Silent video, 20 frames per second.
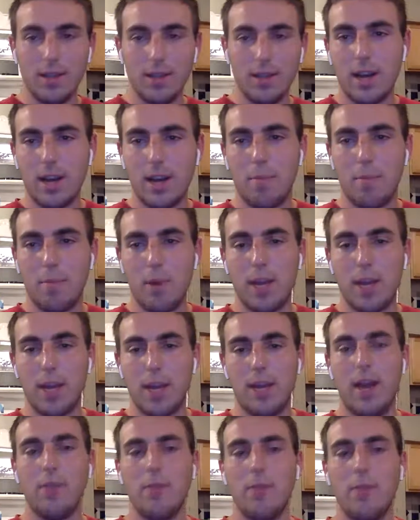kind of breaking
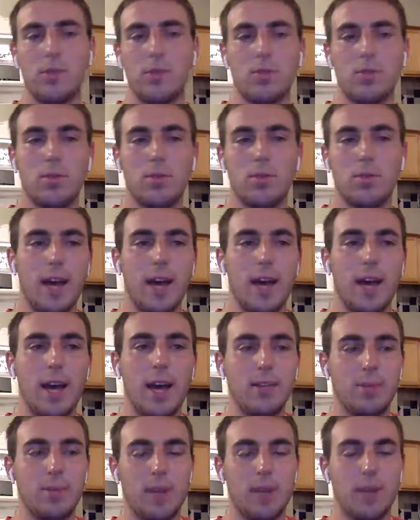down those 3
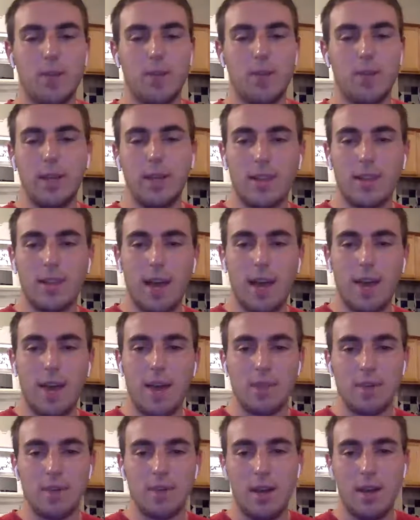guys. We got Race
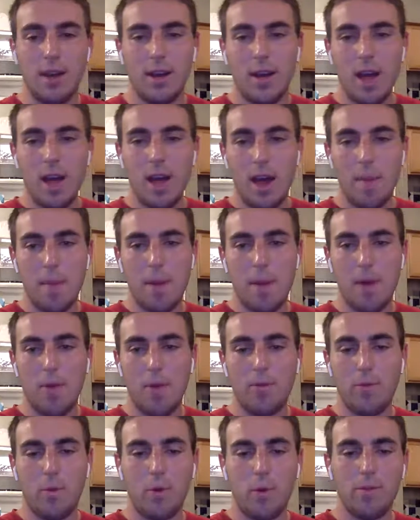Thompson, a power
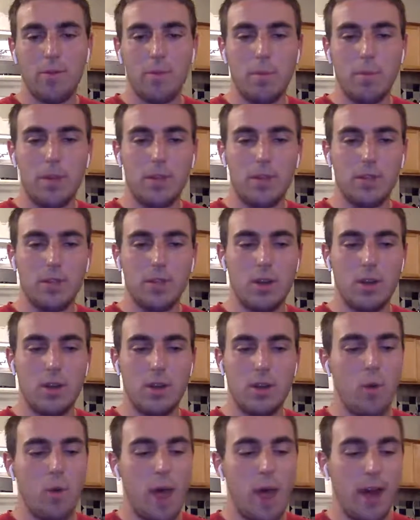forward from Minnesota,
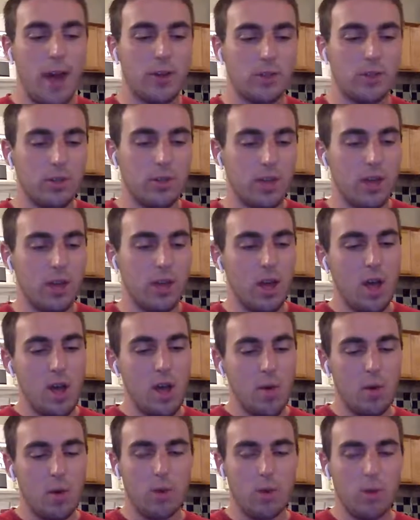who actually
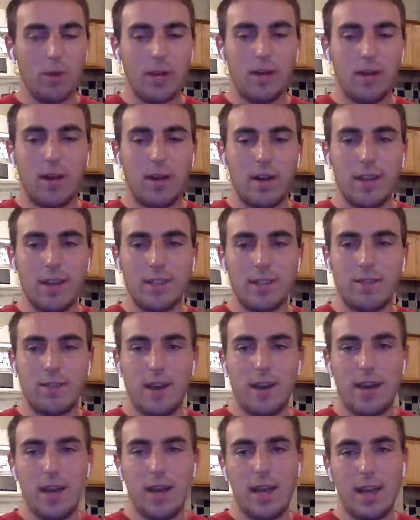will reclassify
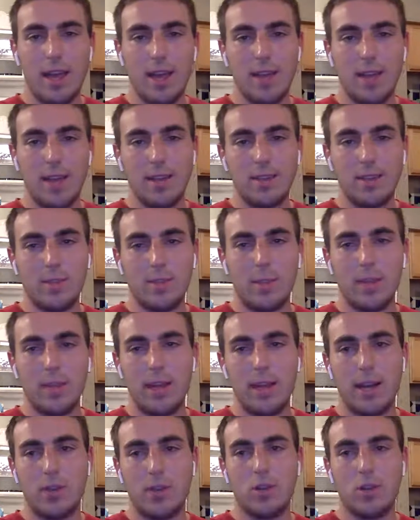and
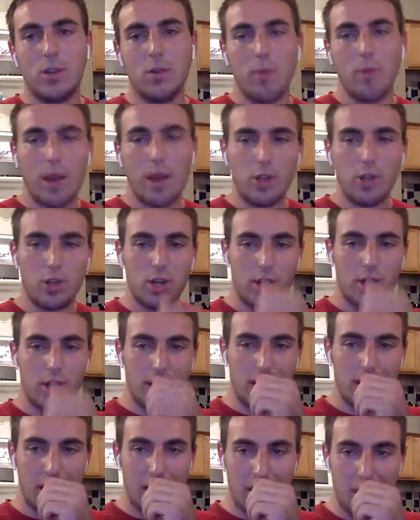spend the next year
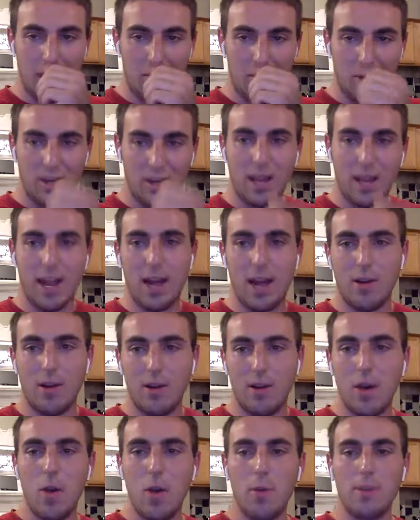redshirting and working out
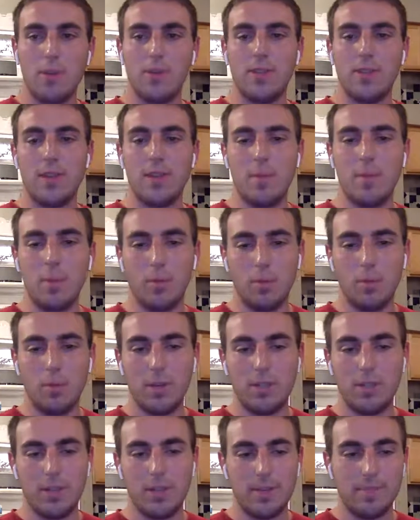with the team in
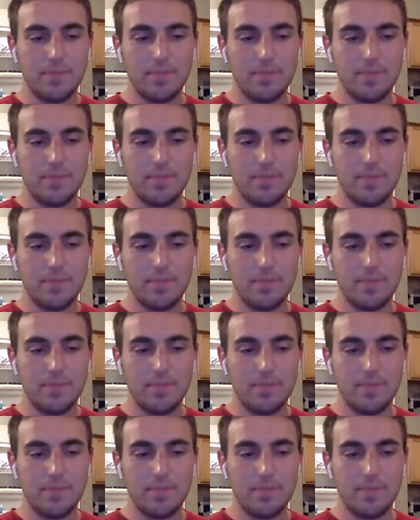Bloomington.